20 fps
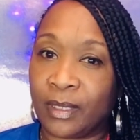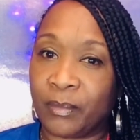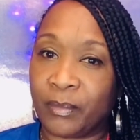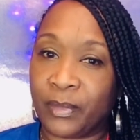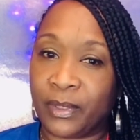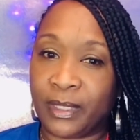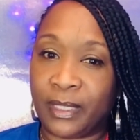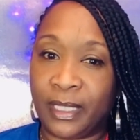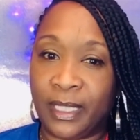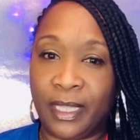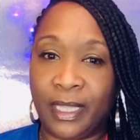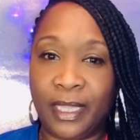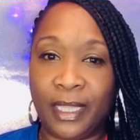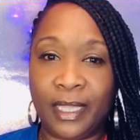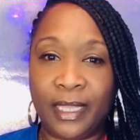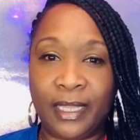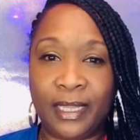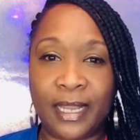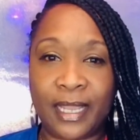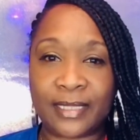But
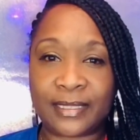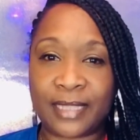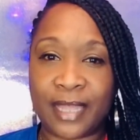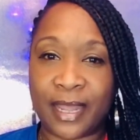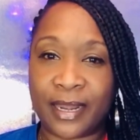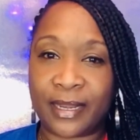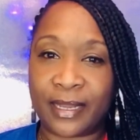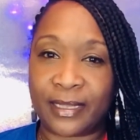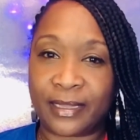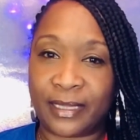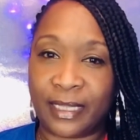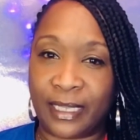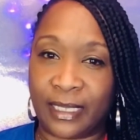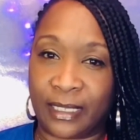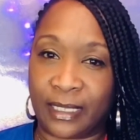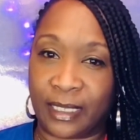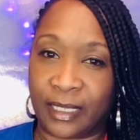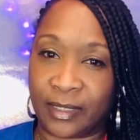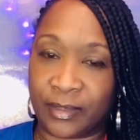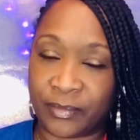then I started
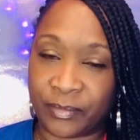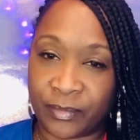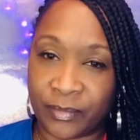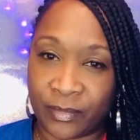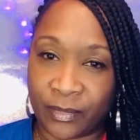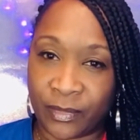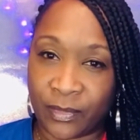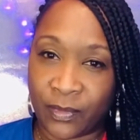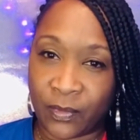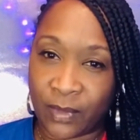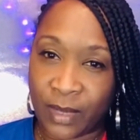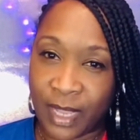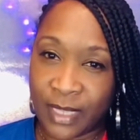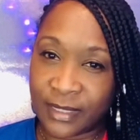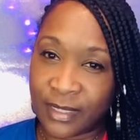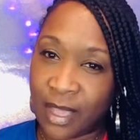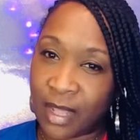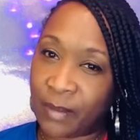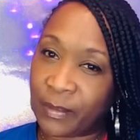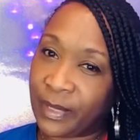thinking, when I
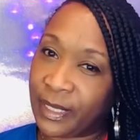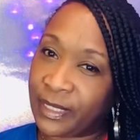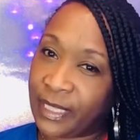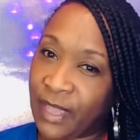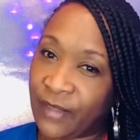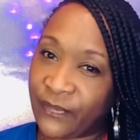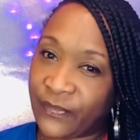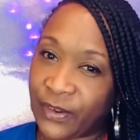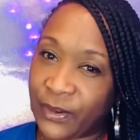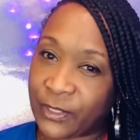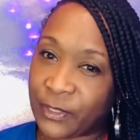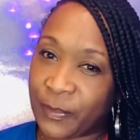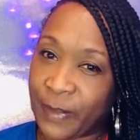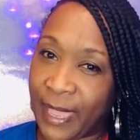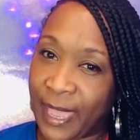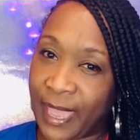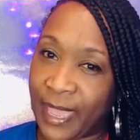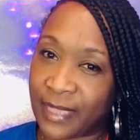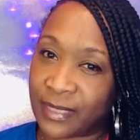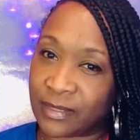saw them get that first
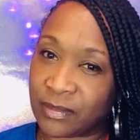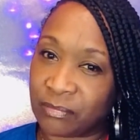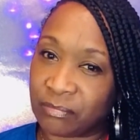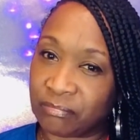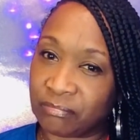pass,